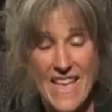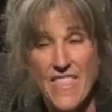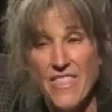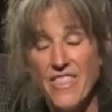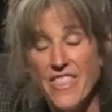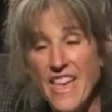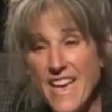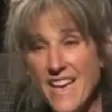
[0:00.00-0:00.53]

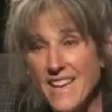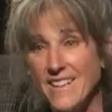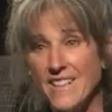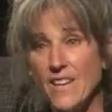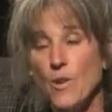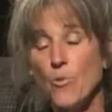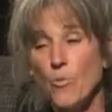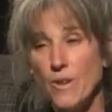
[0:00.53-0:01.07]
Then,
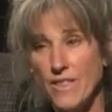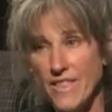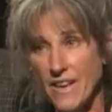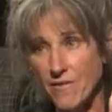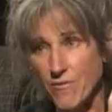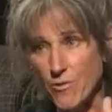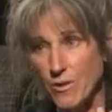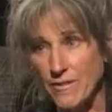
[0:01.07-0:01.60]
with
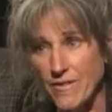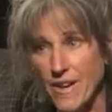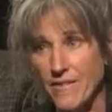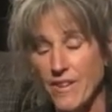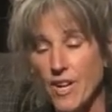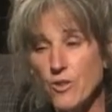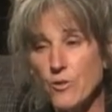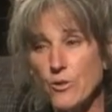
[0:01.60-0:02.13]
that
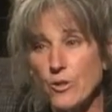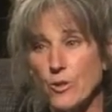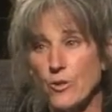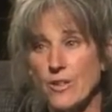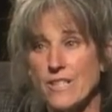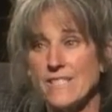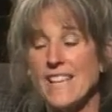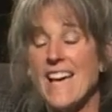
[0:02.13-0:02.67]
4,500
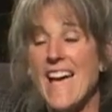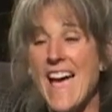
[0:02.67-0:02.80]
degrees,